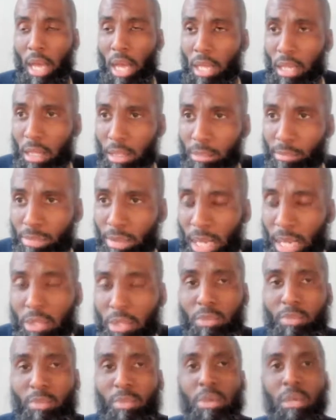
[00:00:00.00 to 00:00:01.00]
need to
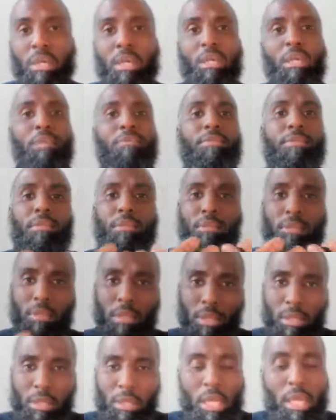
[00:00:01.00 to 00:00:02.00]
practice more of,
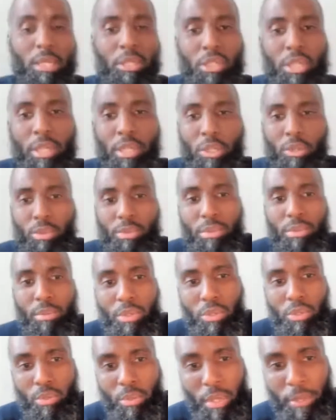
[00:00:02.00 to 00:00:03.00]
and I share this with you
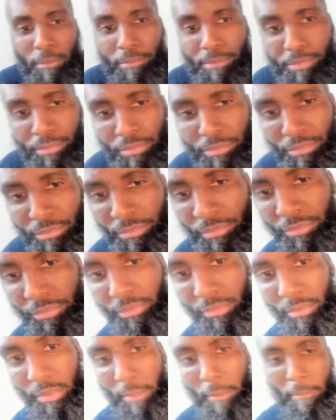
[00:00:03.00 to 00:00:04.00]
as well.
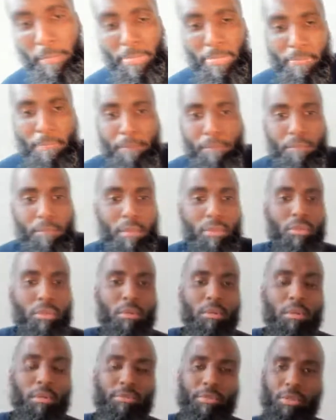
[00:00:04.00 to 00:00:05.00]

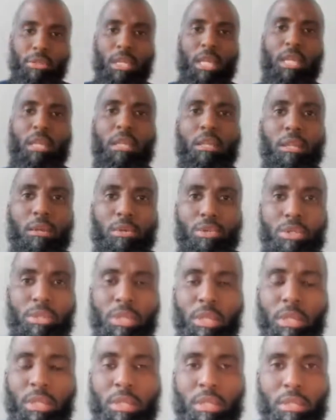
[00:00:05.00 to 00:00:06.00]
So if you're taking notes,
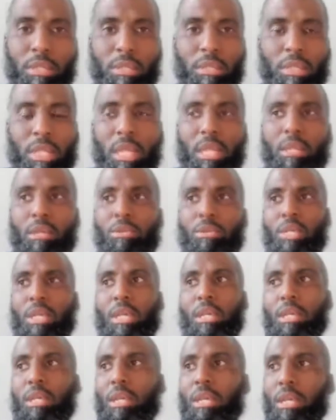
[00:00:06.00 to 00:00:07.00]
then take notes.
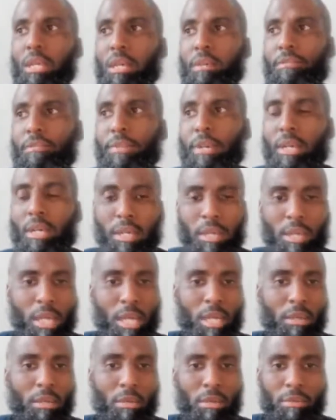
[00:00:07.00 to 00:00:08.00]
And if I
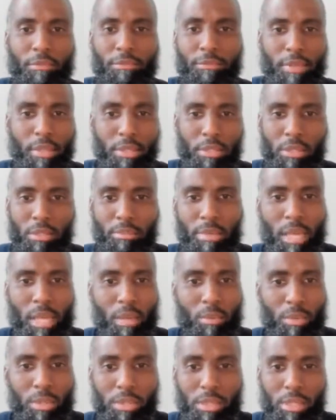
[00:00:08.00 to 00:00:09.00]
don't know if
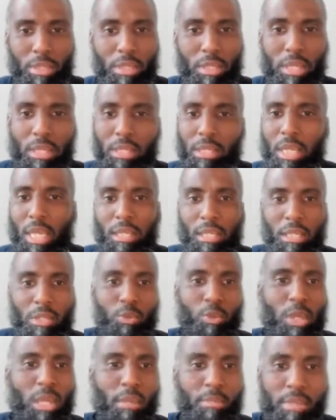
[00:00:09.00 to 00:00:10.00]
Jamal wants to dictate
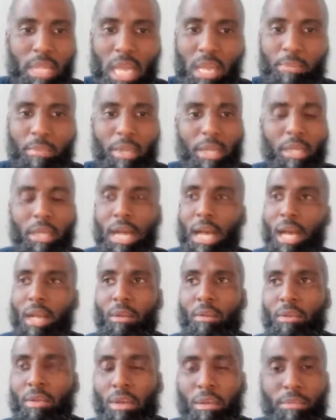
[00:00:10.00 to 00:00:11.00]
this while I'm typing it, I
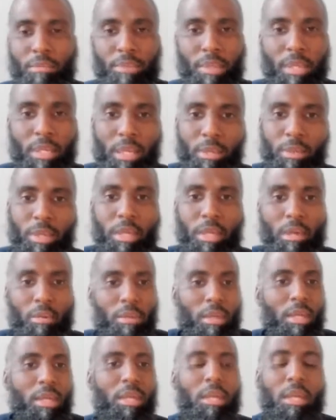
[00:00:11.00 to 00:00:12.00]
don't know. But here we go.
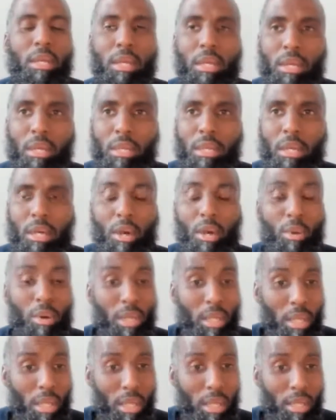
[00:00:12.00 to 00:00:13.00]
Oh
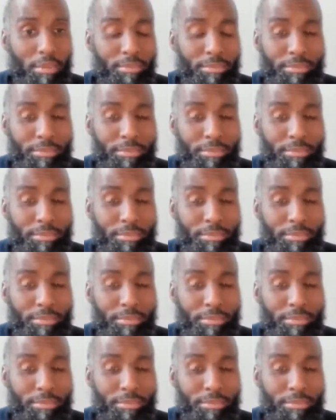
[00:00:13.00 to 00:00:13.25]
Allah,